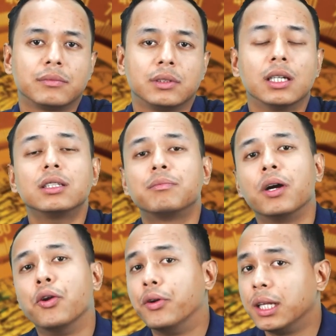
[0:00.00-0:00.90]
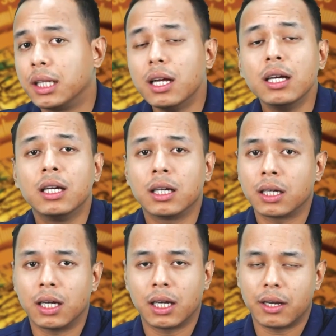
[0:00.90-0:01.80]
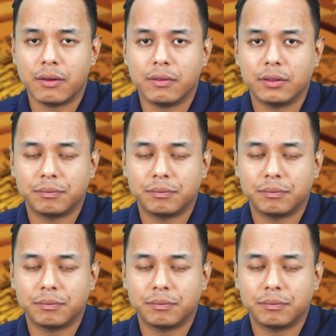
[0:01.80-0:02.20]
thus polluting the Ganga river.